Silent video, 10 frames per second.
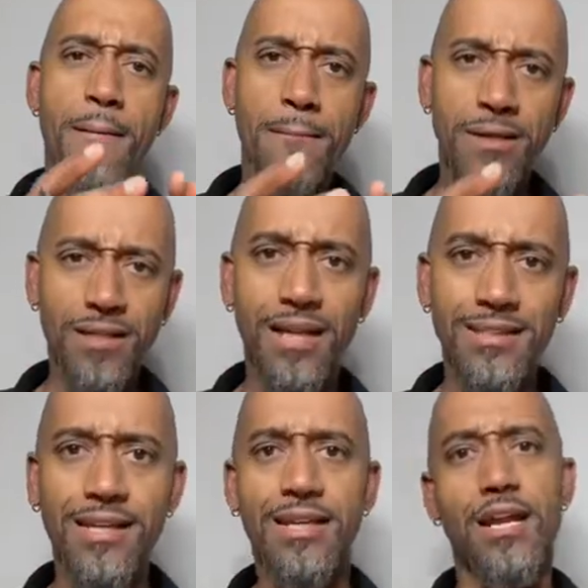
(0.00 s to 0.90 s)
But then I
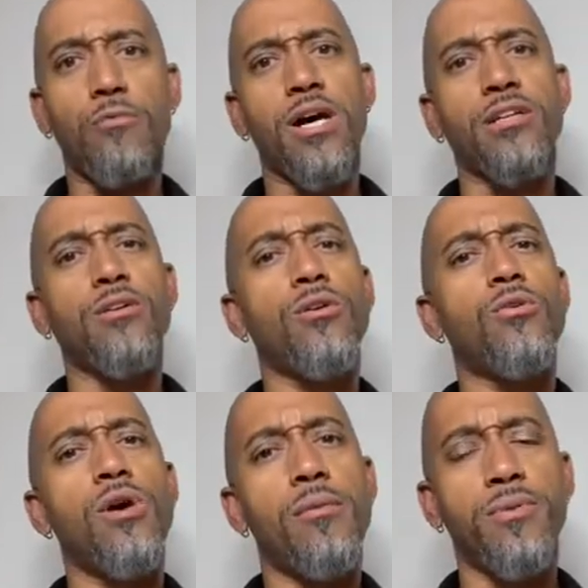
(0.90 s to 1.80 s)
sat down and watched
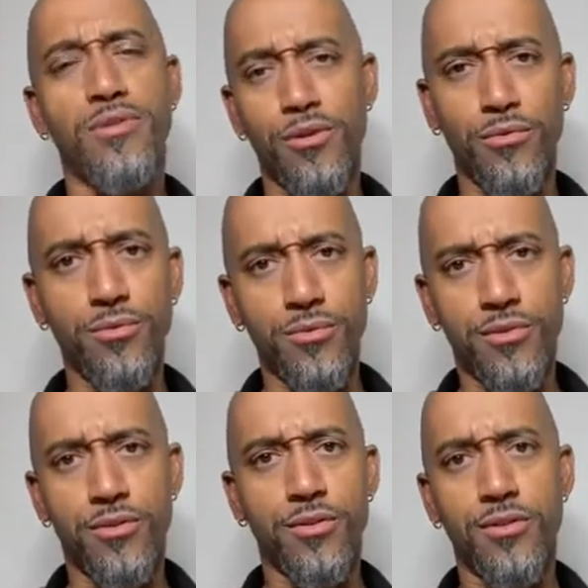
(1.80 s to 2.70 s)
whole
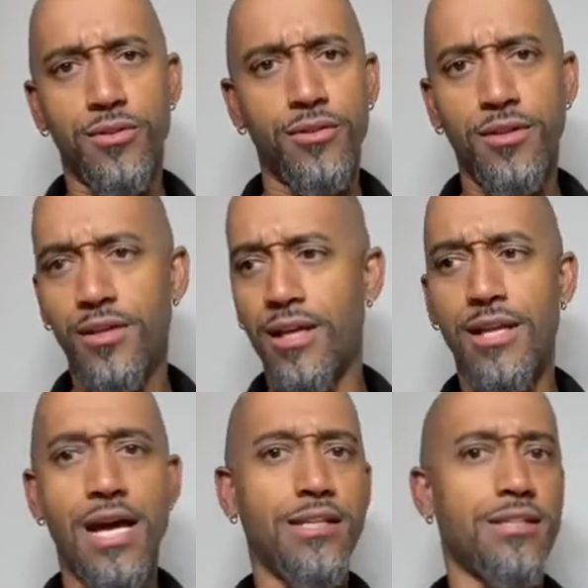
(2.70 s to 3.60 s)
episodes, and
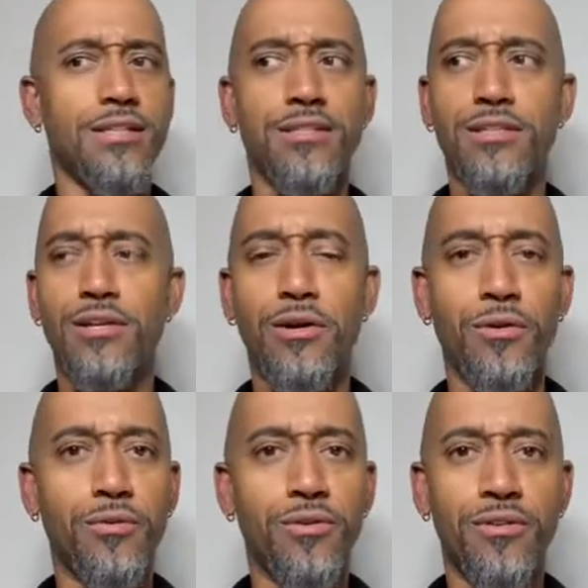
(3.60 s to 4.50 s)
not just
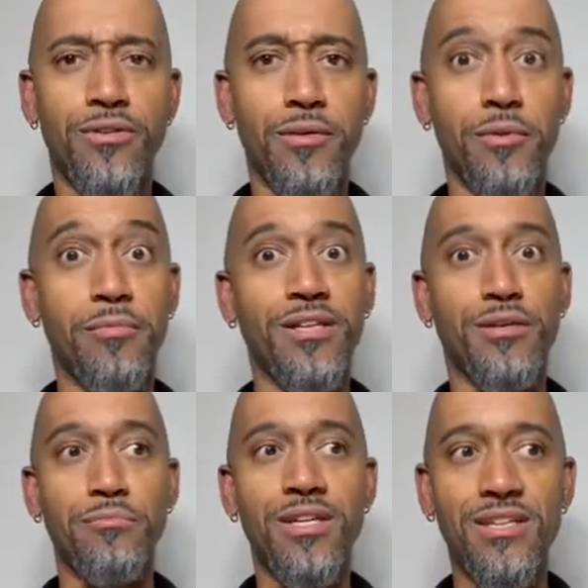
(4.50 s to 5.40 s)
some of the best
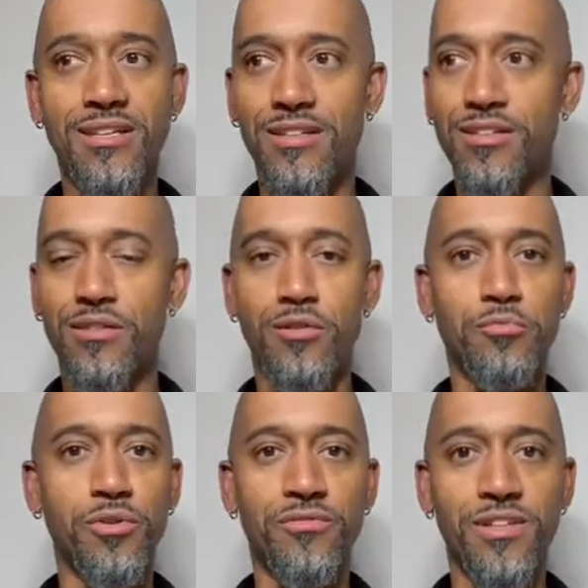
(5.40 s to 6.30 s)
comedians
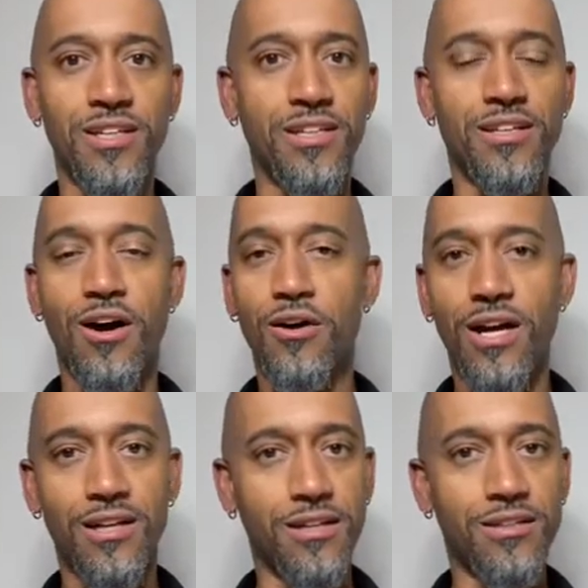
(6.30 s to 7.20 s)
spoofing it and all
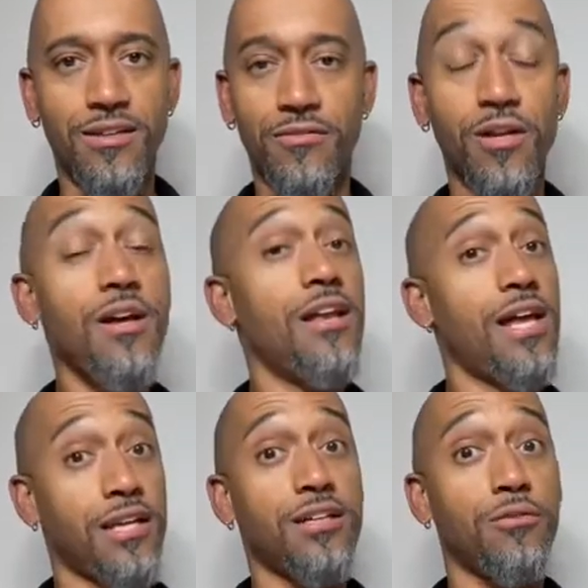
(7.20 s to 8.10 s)
kind of other stuff. A
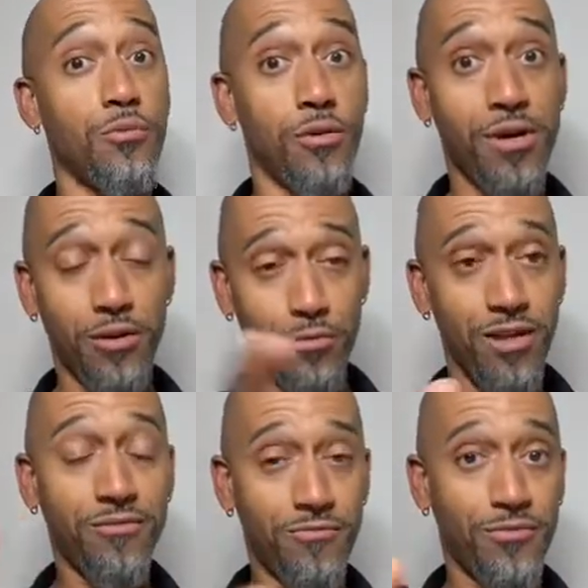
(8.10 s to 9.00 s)
lot of good work, by the
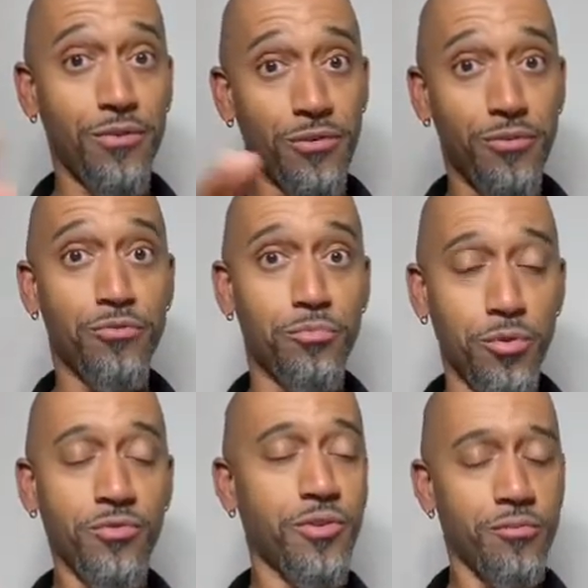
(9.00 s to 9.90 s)
way, folk who
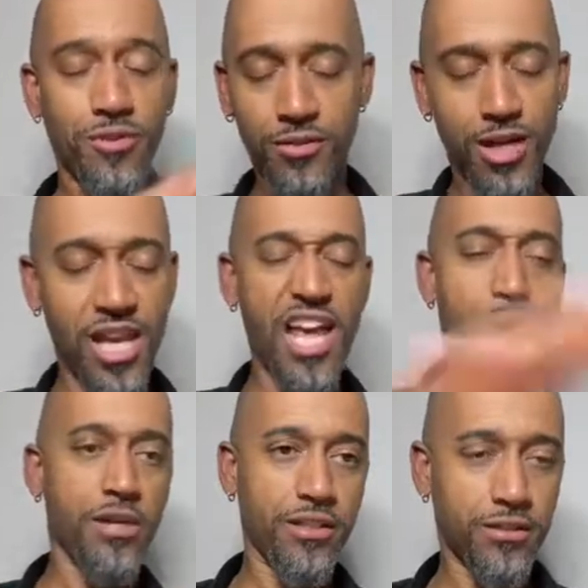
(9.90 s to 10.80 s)
spoofed him.
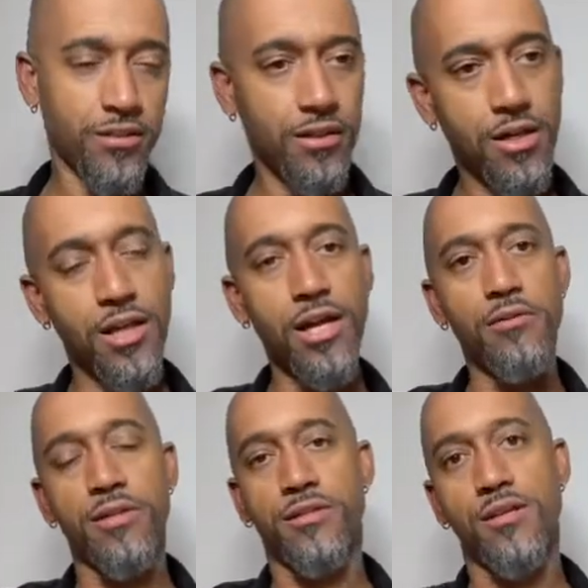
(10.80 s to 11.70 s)
Hilarious. All
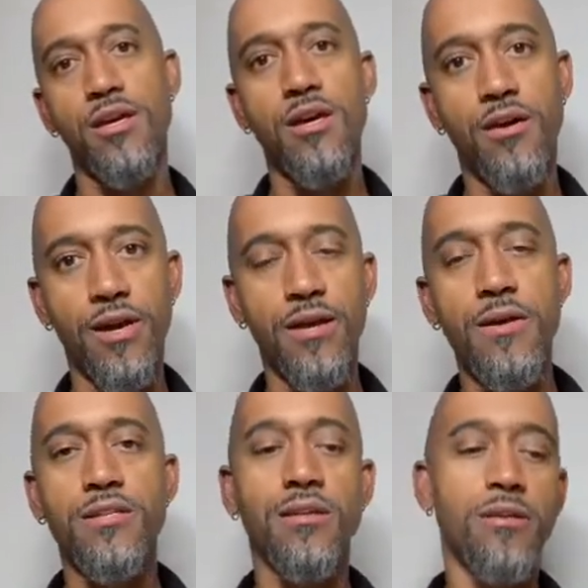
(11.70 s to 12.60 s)
right.
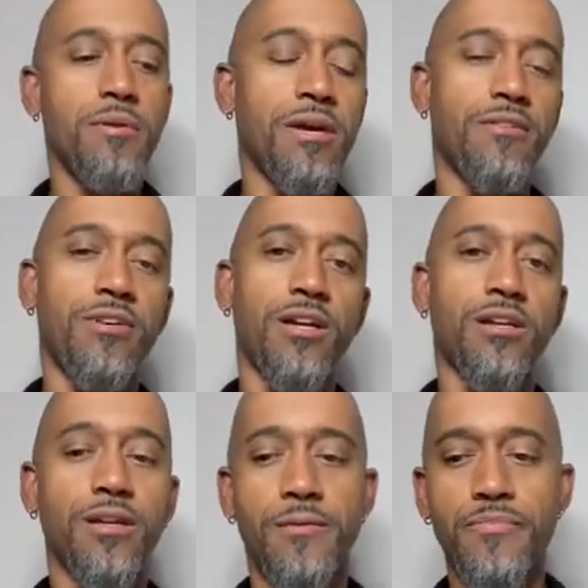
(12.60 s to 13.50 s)
So let me make it very
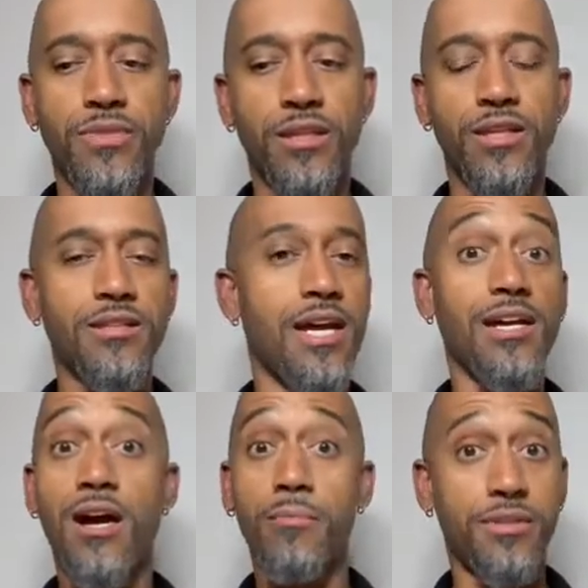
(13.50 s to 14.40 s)
clear. This is not a
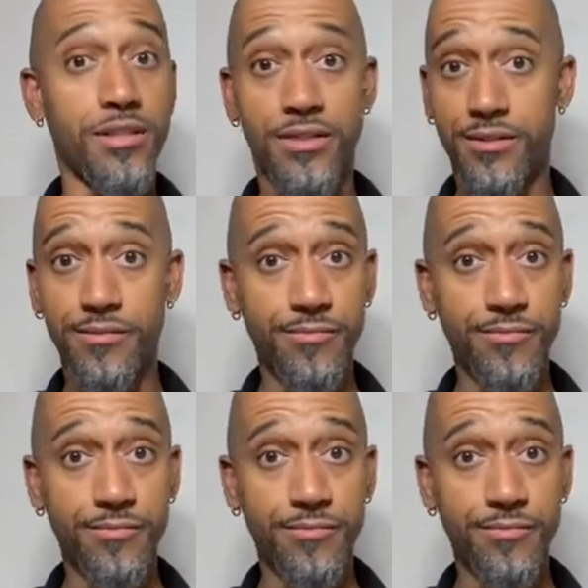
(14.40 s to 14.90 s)
competition.